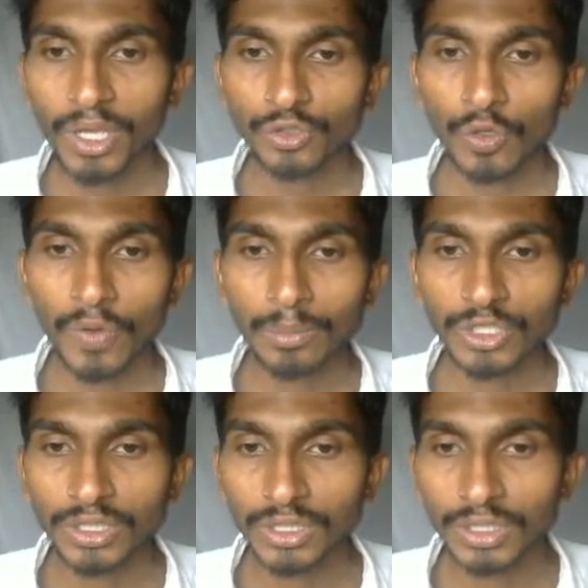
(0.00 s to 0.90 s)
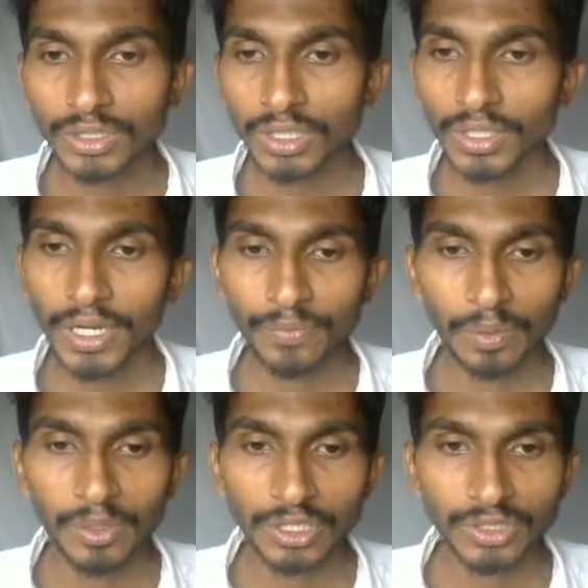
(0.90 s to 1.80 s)
So if I'm changing this, it will
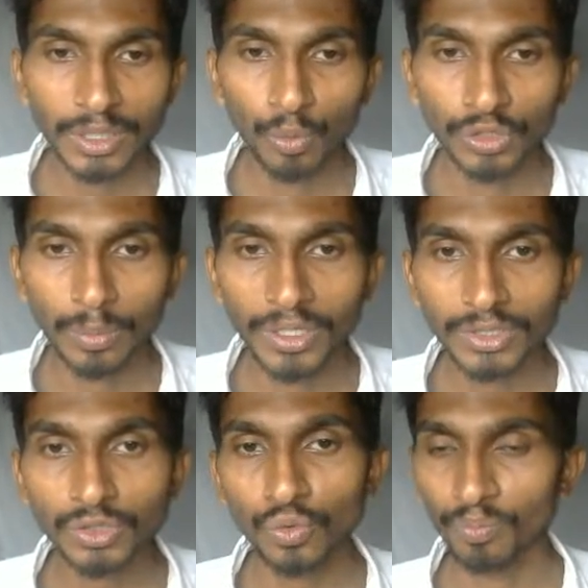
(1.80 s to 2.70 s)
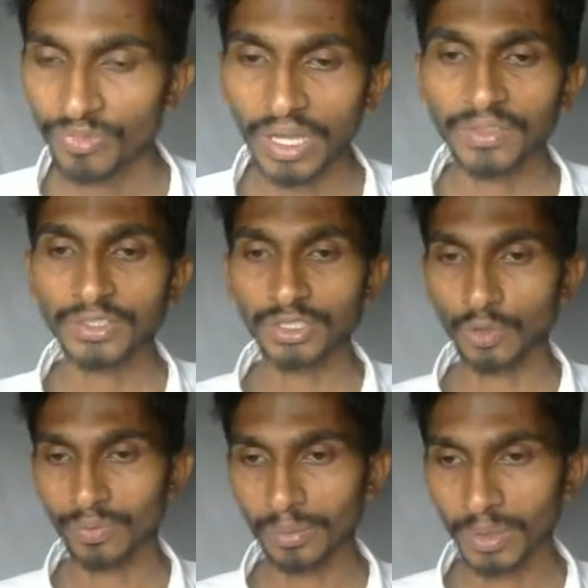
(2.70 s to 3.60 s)
be changed at both the places. So yeah, this is how
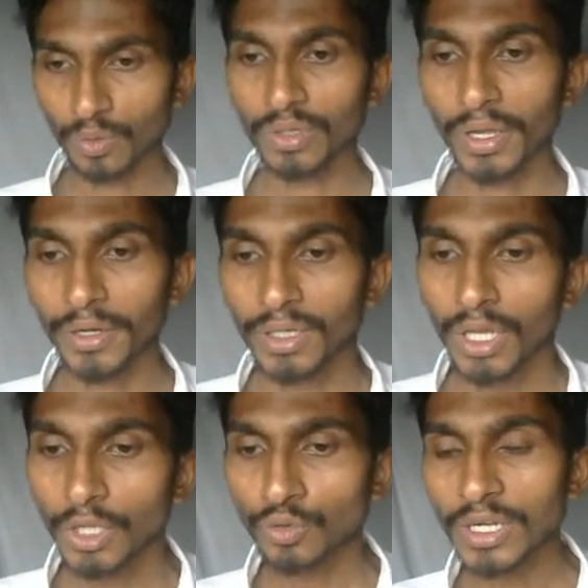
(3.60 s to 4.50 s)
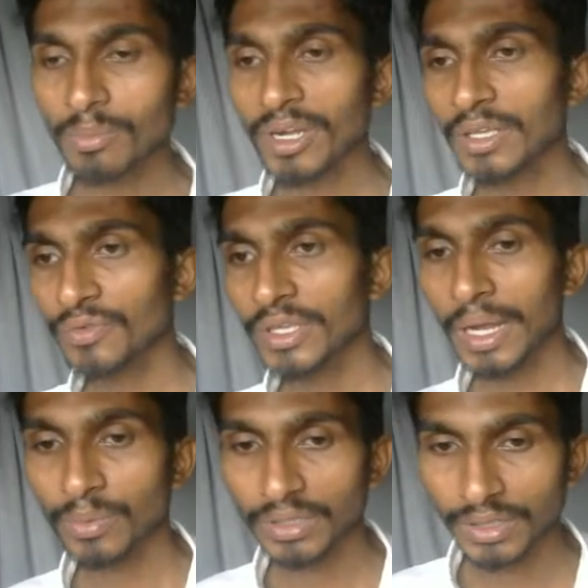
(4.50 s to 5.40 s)
it will be going ahead. So ultimately we
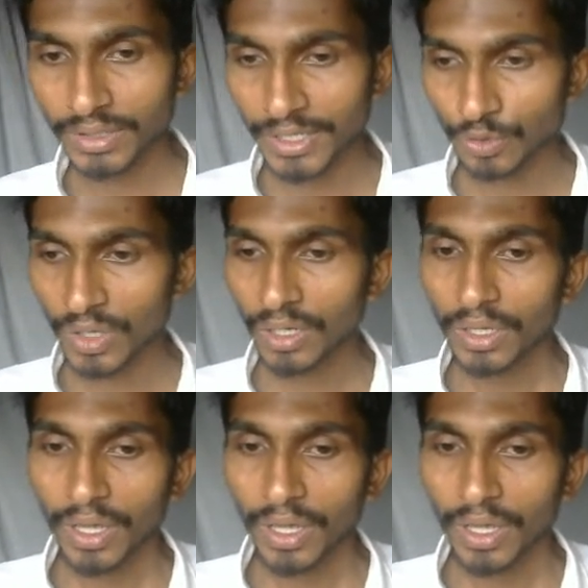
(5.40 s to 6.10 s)
have done this as well.